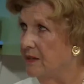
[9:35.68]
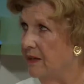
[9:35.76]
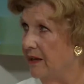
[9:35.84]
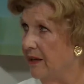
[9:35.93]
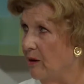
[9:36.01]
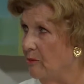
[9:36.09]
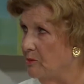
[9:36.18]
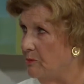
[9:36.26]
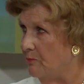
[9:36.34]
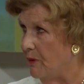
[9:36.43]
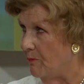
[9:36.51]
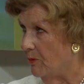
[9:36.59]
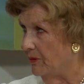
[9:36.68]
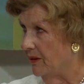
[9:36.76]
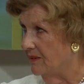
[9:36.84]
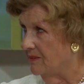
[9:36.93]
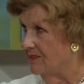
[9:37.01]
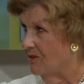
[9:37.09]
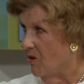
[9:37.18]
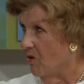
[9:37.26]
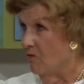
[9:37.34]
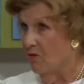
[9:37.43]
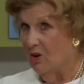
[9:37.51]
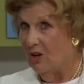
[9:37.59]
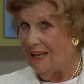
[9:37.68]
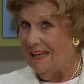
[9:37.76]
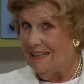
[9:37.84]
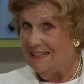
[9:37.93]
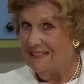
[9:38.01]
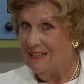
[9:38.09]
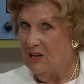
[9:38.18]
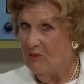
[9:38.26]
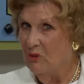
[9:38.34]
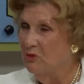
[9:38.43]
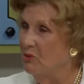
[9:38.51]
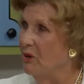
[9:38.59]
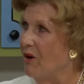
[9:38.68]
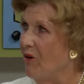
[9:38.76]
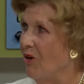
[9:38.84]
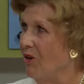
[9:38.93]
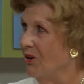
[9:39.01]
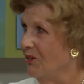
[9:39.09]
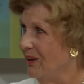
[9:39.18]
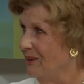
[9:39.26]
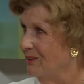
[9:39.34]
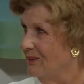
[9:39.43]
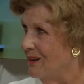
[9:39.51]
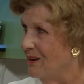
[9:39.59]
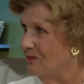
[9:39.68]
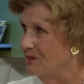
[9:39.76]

and it helps people not to overeat, which we all are guilty of